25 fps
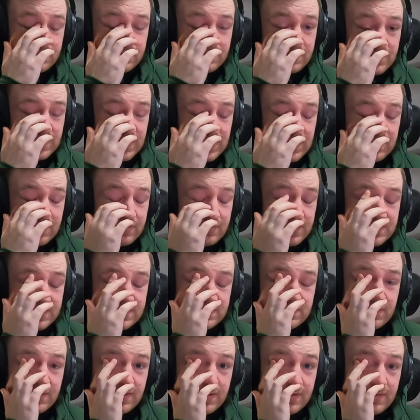Yeah, that's
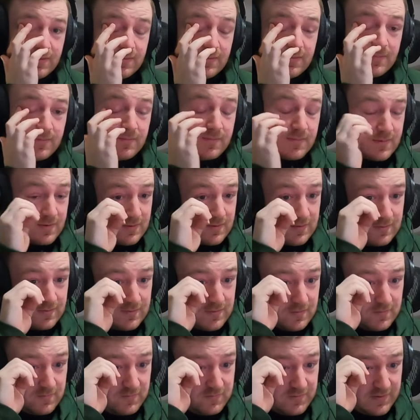about it.
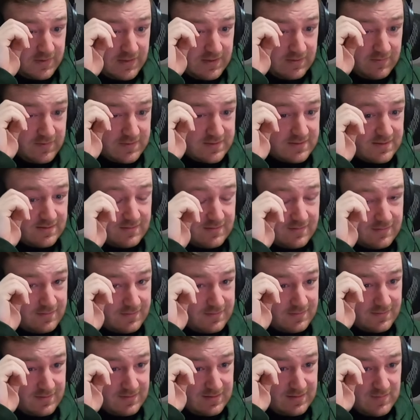Hopefully that wasn't
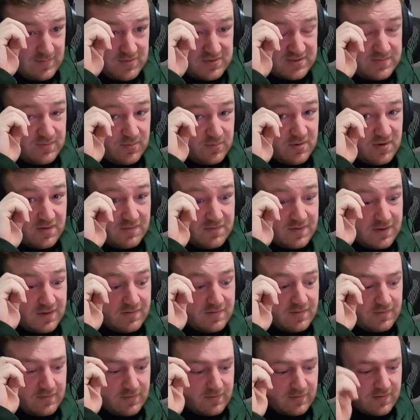the most boring video you've
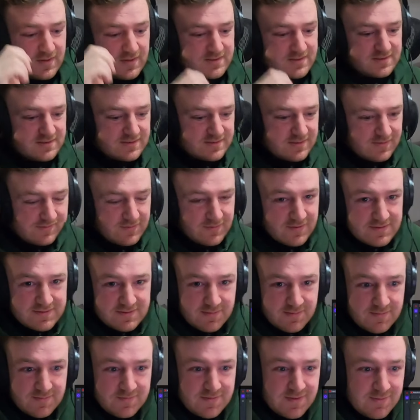ever watched. It's the first
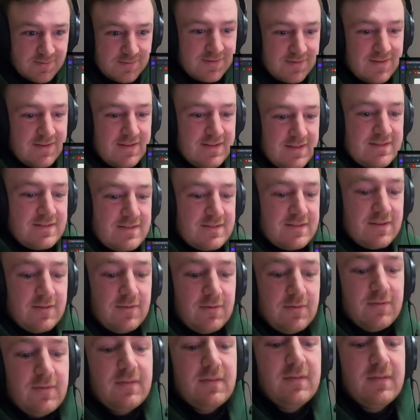time I've done one of these, so